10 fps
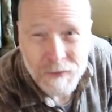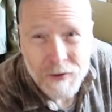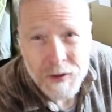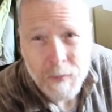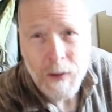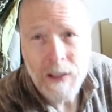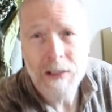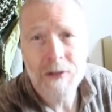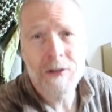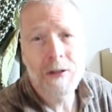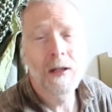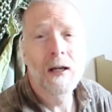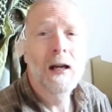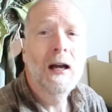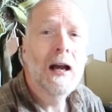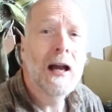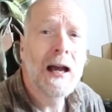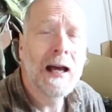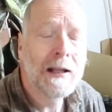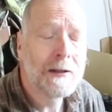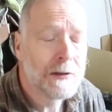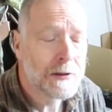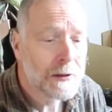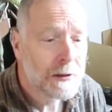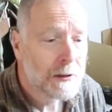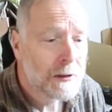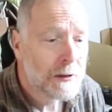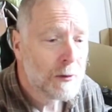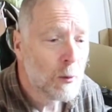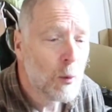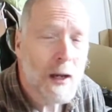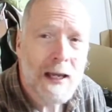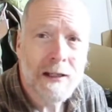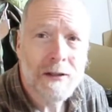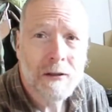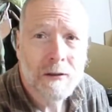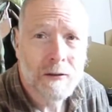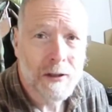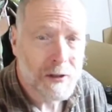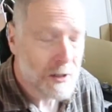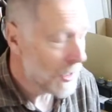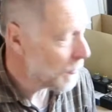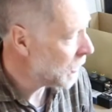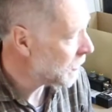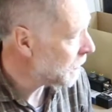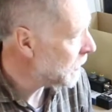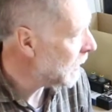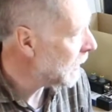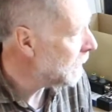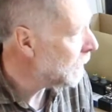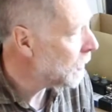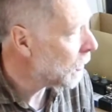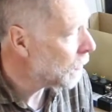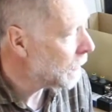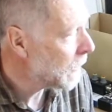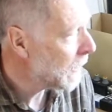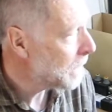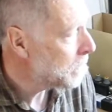for space and weight this year because I'm taking the dog with me.